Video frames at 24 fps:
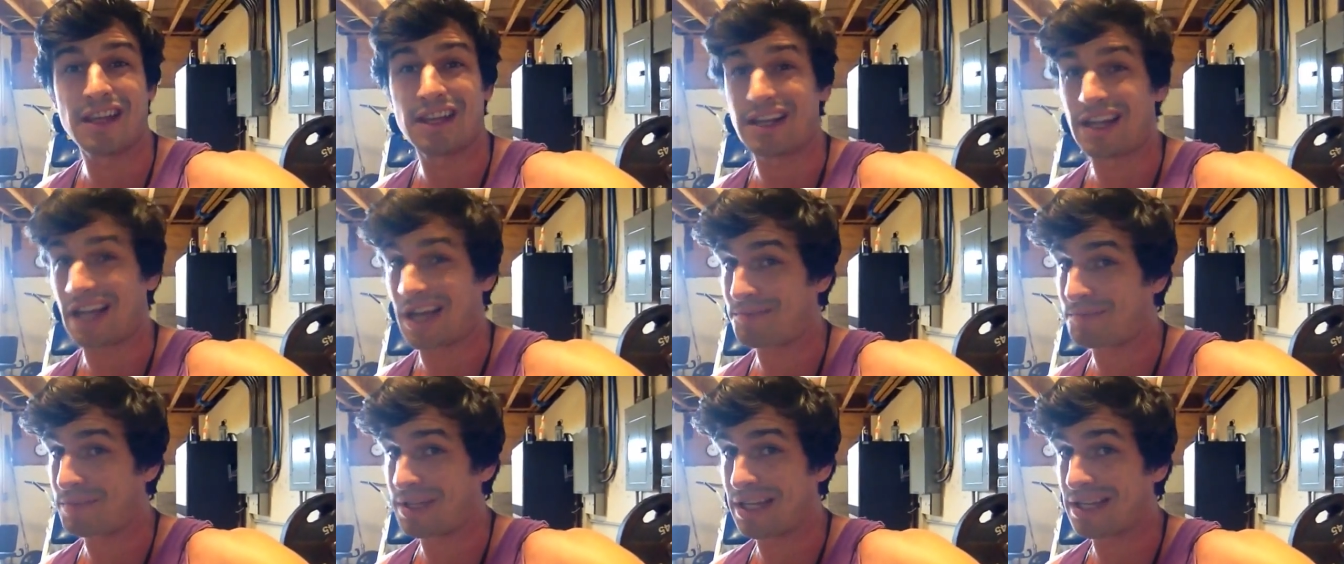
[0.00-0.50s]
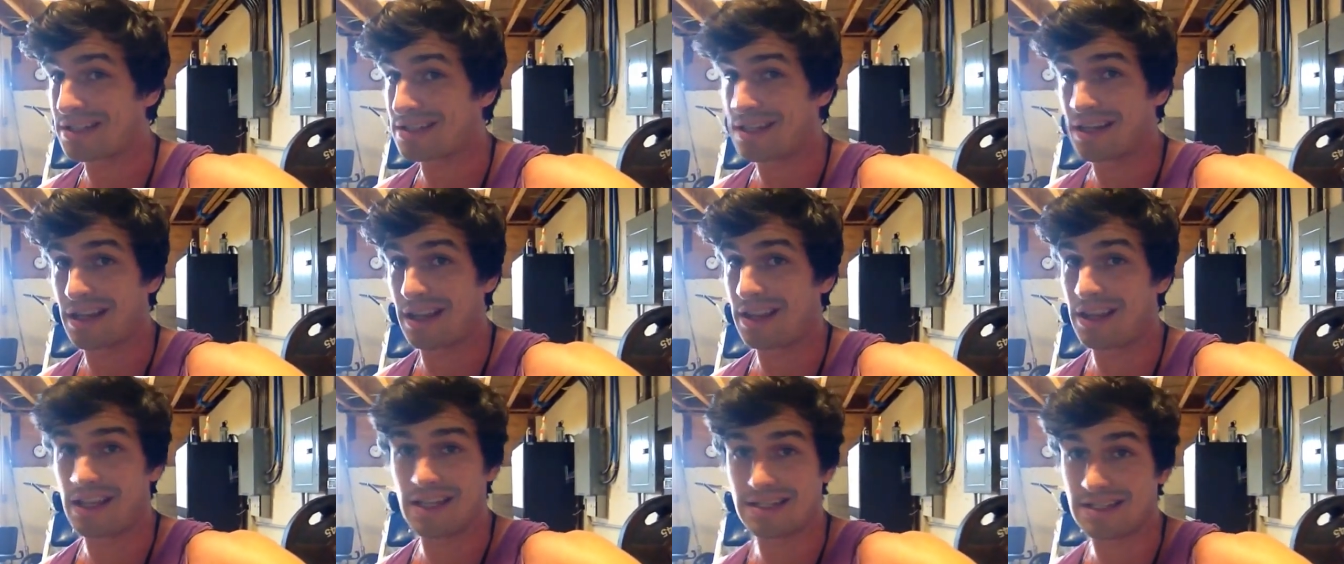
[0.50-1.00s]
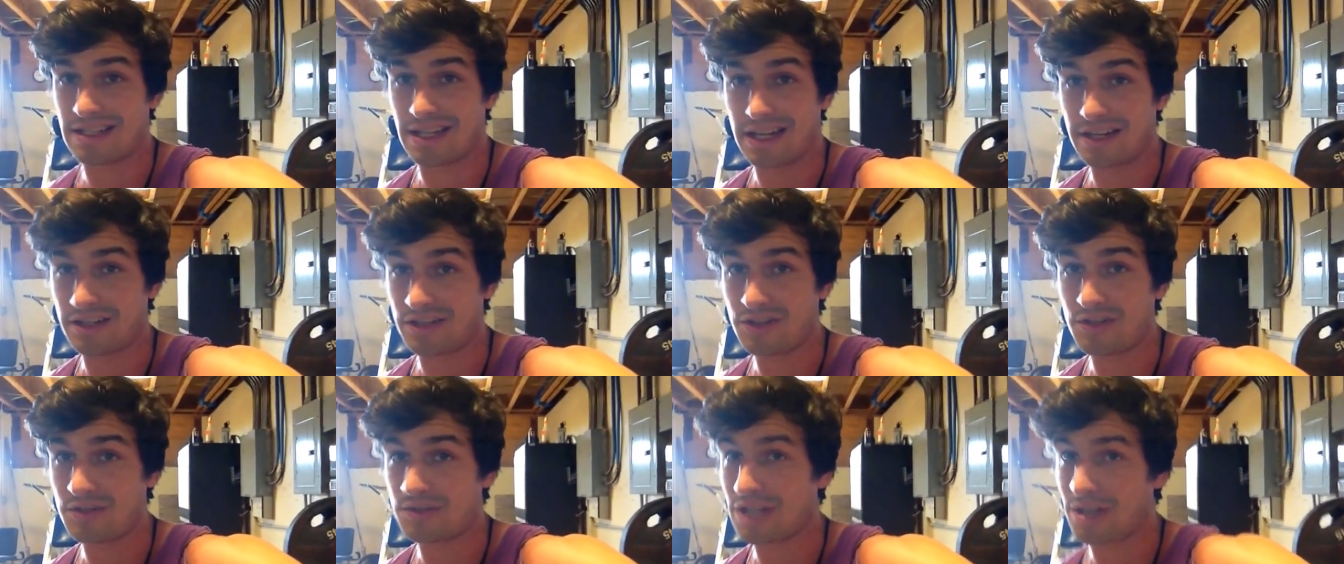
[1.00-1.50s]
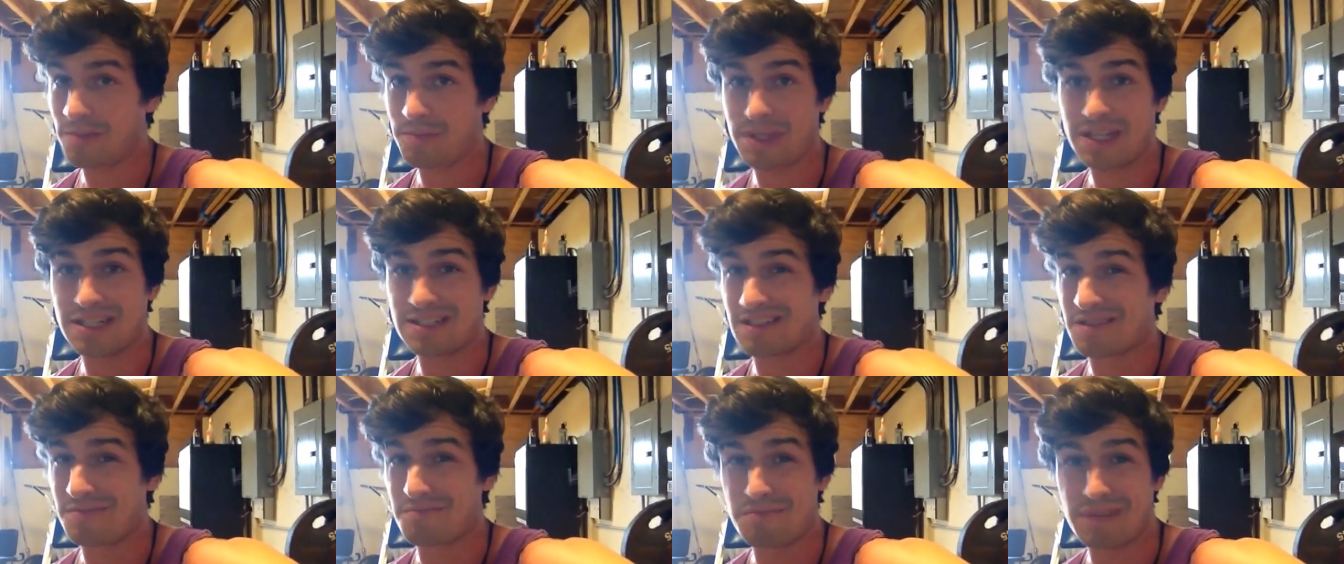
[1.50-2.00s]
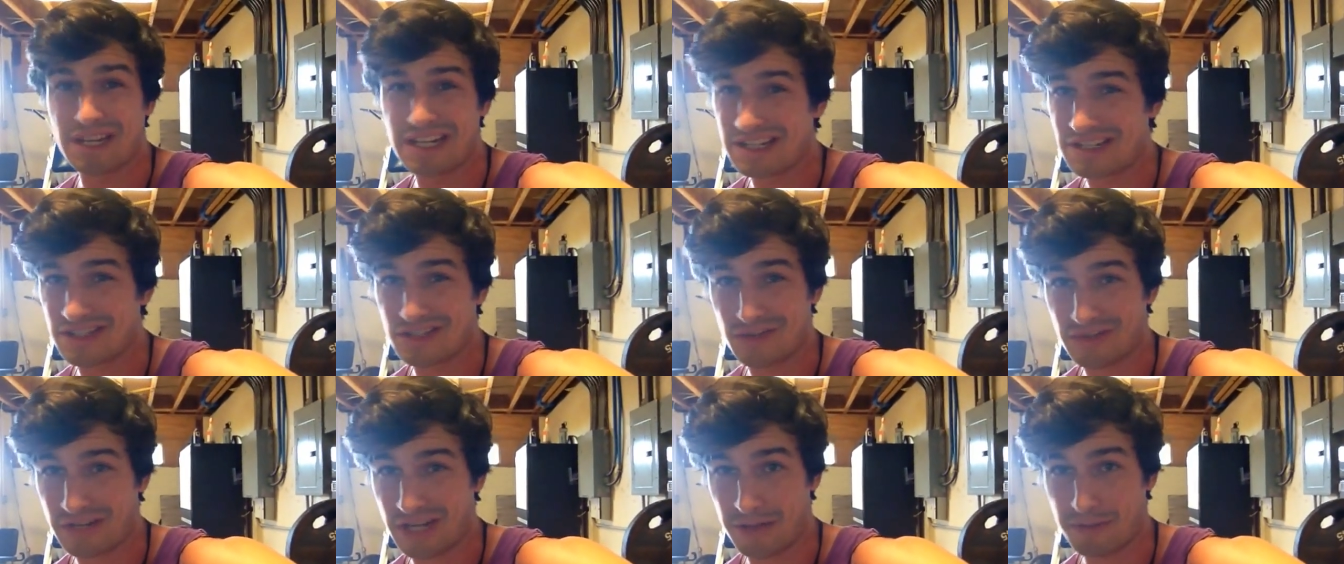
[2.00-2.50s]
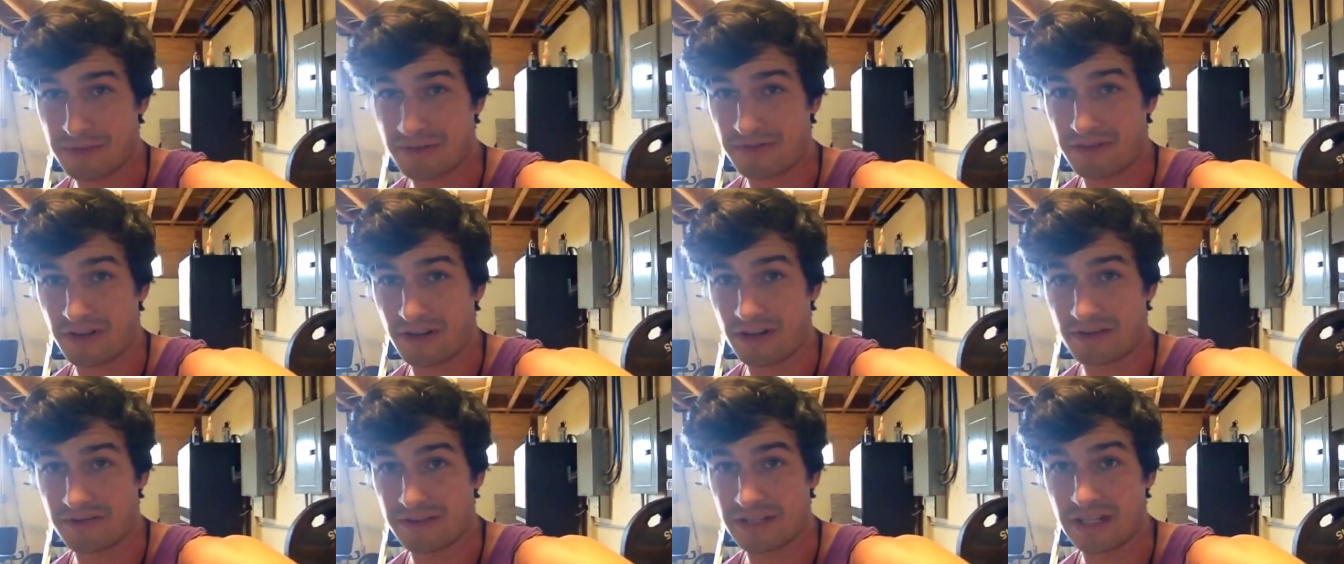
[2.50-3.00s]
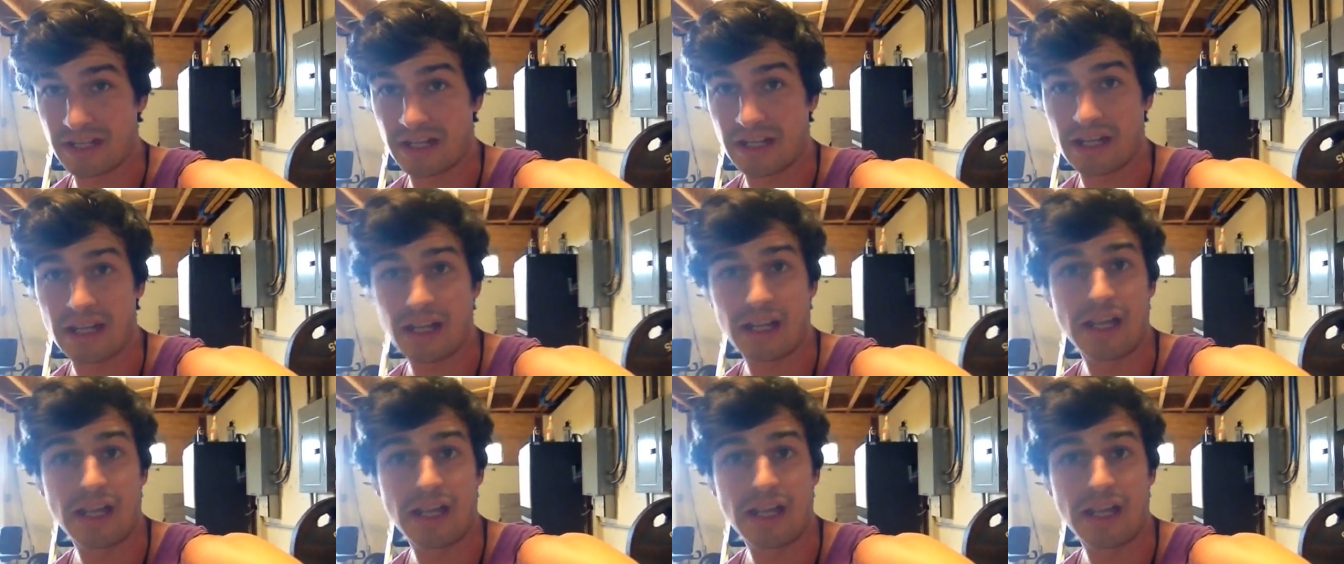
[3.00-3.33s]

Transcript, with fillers: not because of the things that I do, not because of the ministry I'm involved in,